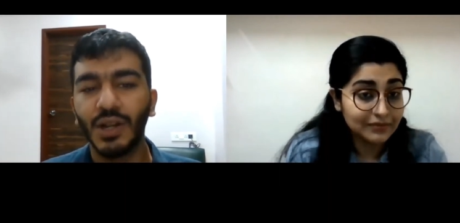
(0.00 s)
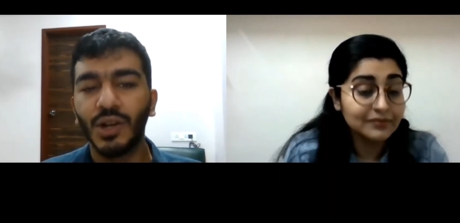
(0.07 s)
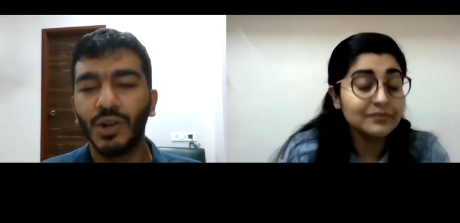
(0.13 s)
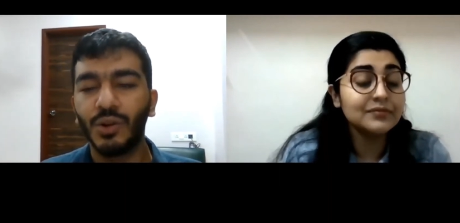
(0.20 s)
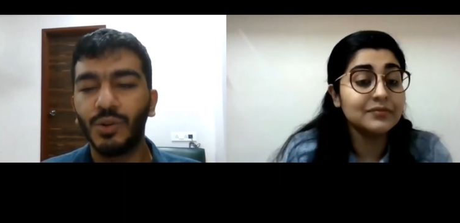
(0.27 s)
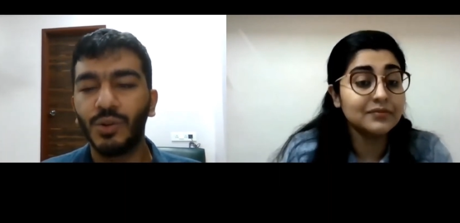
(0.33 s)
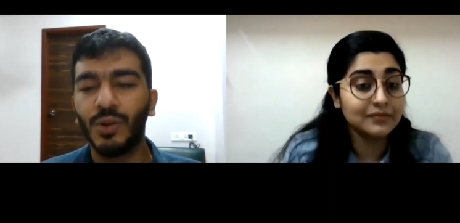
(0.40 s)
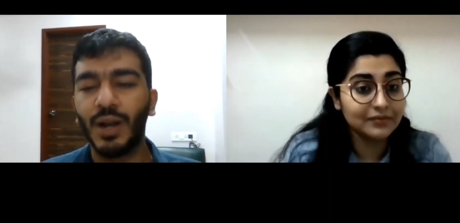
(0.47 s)

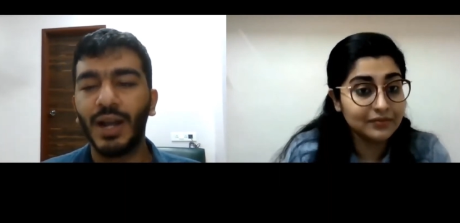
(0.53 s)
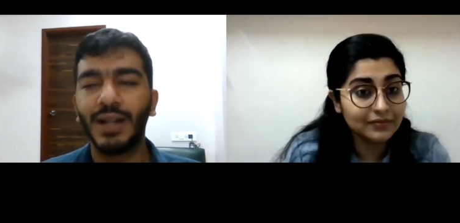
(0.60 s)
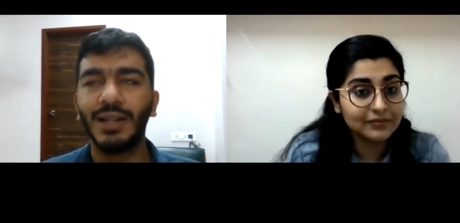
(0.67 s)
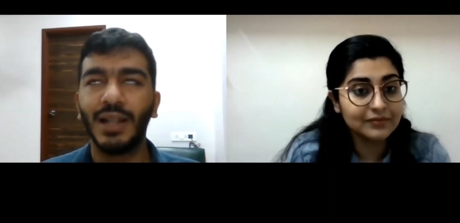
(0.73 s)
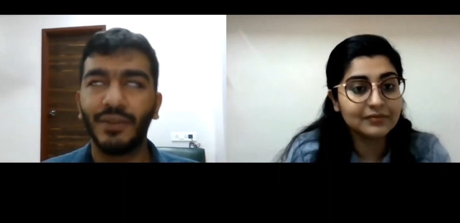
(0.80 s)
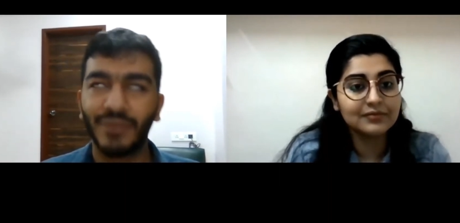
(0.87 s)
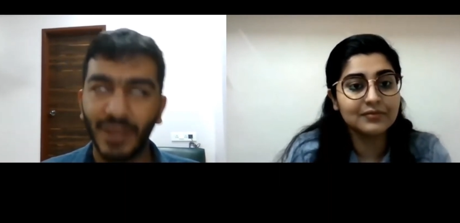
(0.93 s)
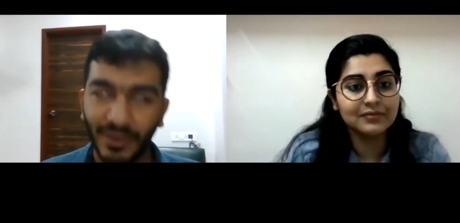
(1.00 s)
Speaker 1: who had
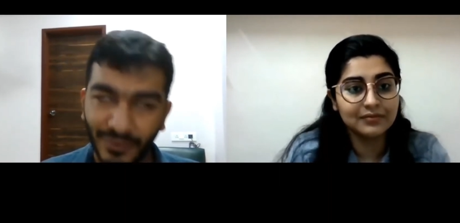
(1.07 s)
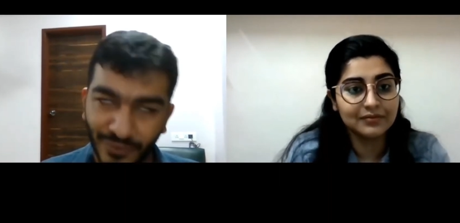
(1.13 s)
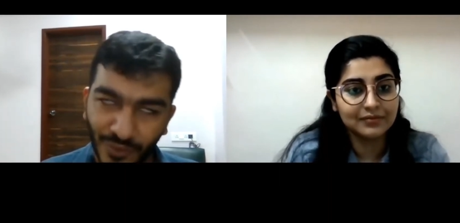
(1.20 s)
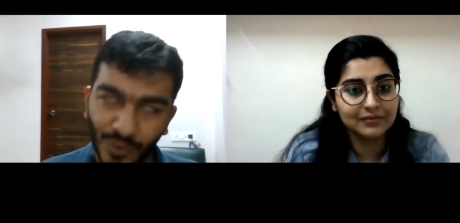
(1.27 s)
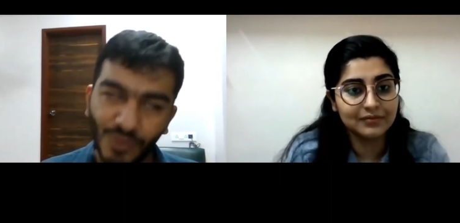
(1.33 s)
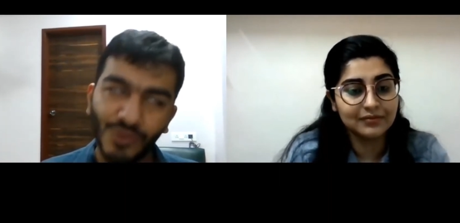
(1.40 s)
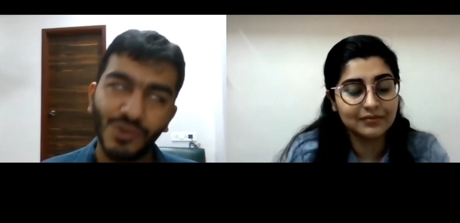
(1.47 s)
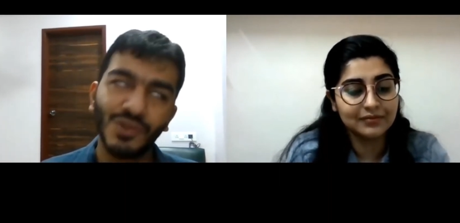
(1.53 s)
left their
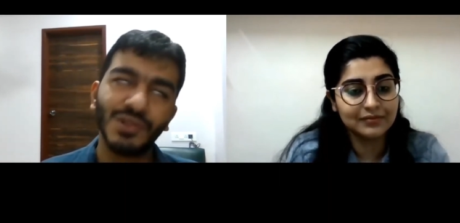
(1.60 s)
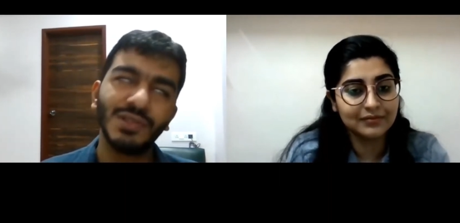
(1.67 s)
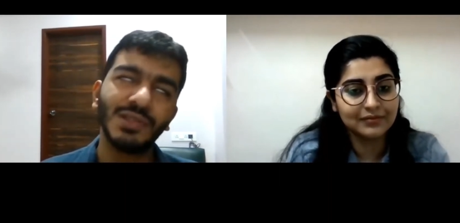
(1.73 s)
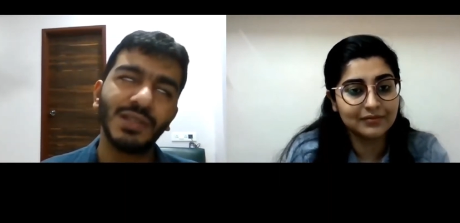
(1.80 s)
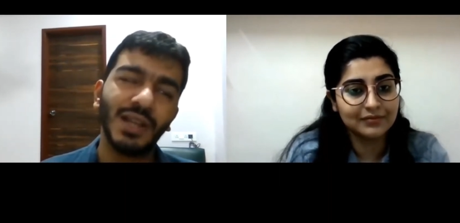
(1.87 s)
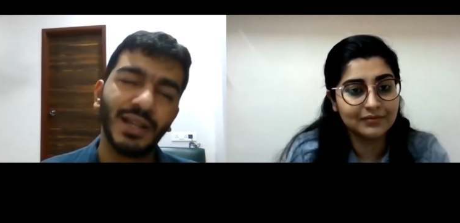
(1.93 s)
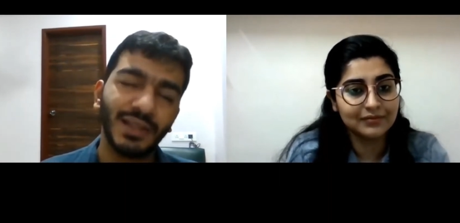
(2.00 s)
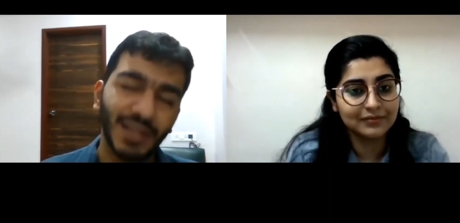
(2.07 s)
phones
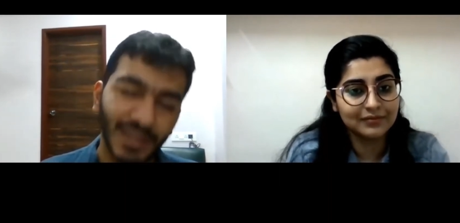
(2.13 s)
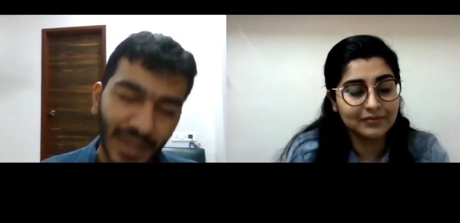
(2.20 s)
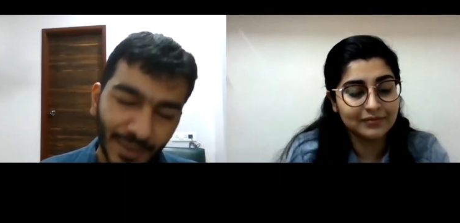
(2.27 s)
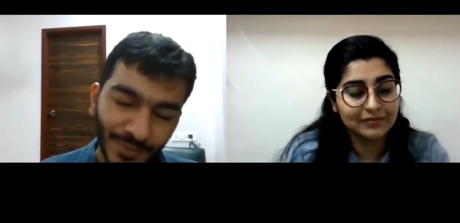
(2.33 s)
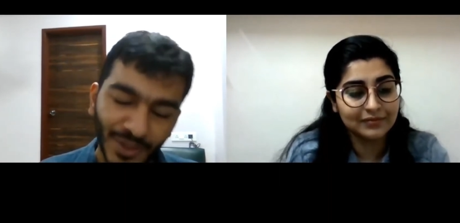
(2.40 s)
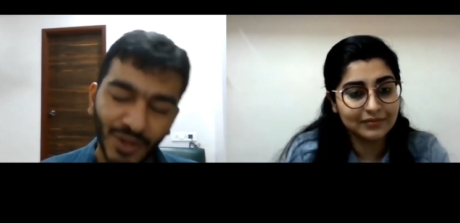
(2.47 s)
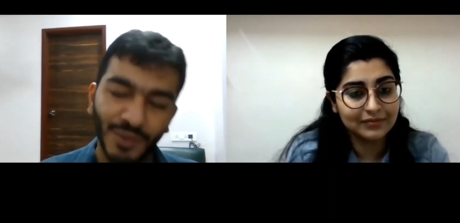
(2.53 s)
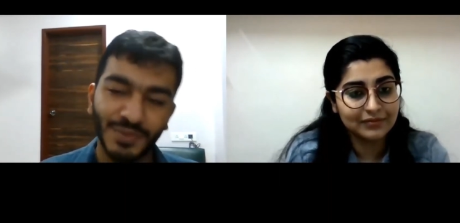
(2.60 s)
and the
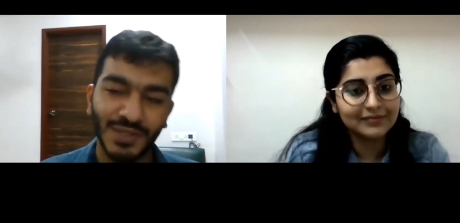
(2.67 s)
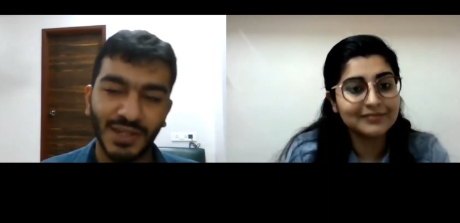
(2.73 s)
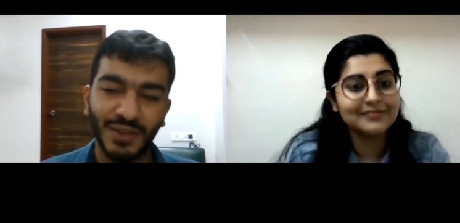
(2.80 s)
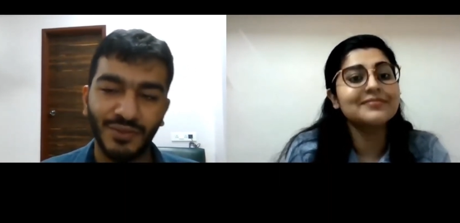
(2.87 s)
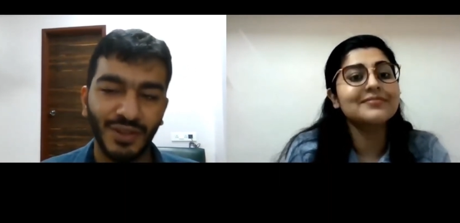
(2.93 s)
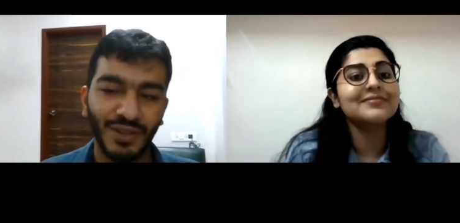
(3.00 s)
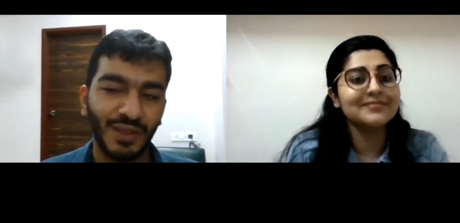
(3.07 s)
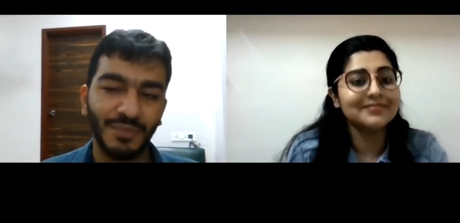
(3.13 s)
laptops and
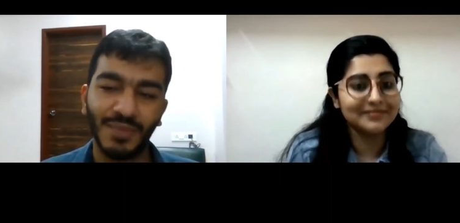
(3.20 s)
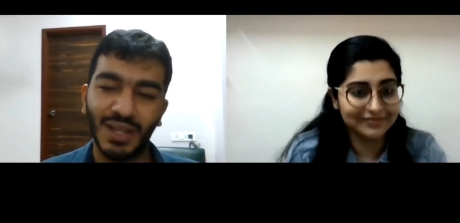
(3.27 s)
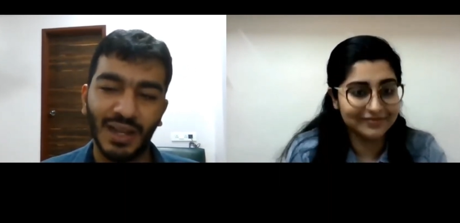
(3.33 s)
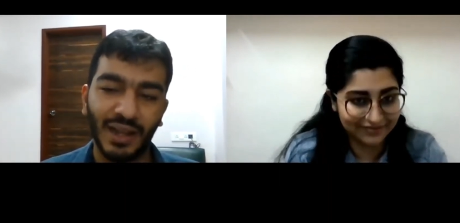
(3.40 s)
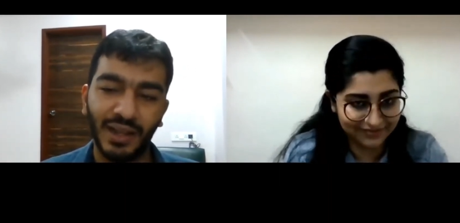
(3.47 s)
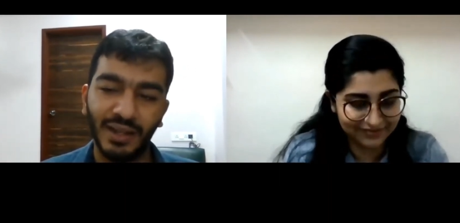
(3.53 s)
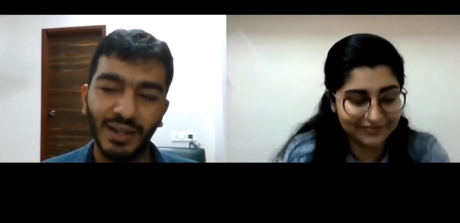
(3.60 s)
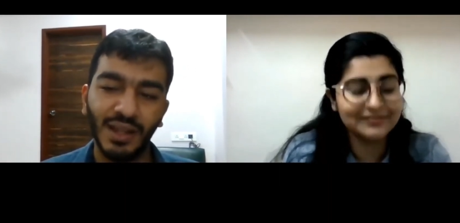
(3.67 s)
everything behind,